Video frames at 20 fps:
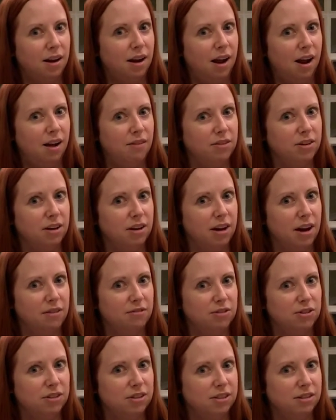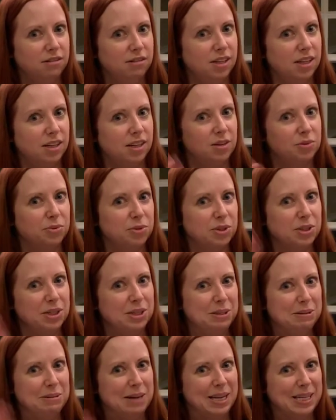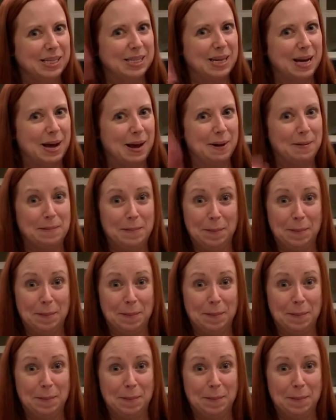have a good afternoon, and I will see you next time.